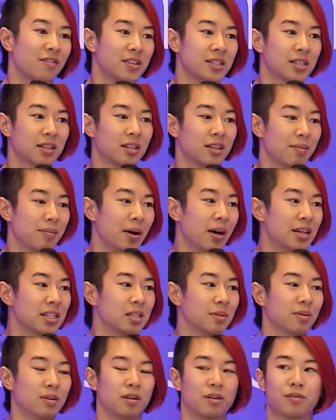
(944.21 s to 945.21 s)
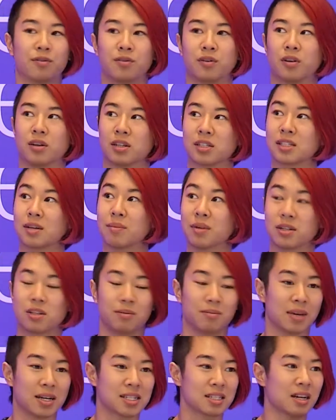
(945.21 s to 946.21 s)
physically possible for someone
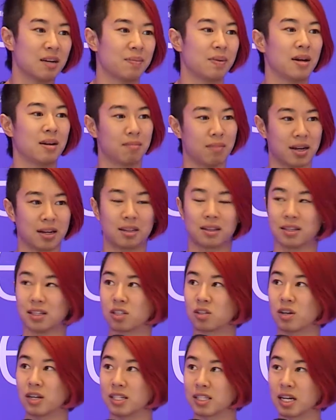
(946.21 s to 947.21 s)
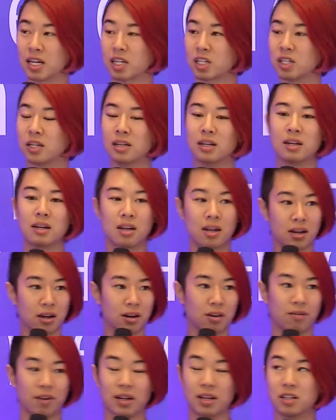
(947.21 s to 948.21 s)
to mess up and make this transaction
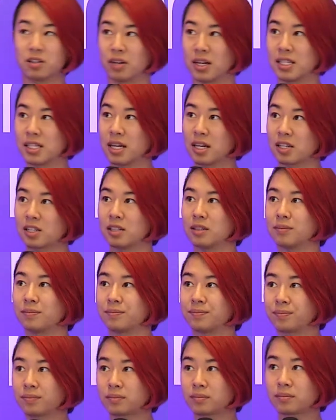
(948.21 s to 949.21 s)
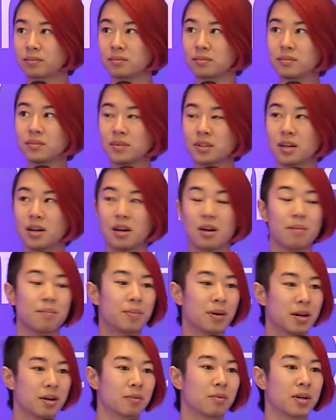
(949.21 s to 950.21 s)
a valid transaction.
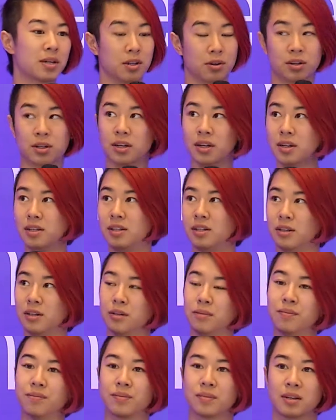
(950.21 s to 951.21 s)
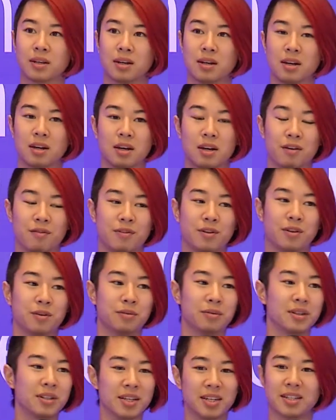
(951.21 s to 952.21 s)
But what you could do, if
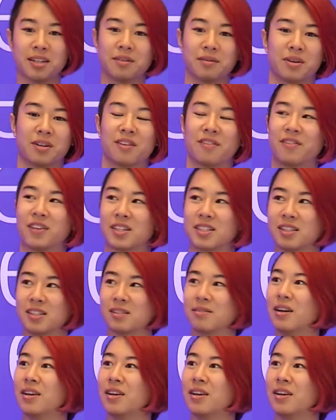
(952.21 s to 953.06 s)
you really didn't want to fix this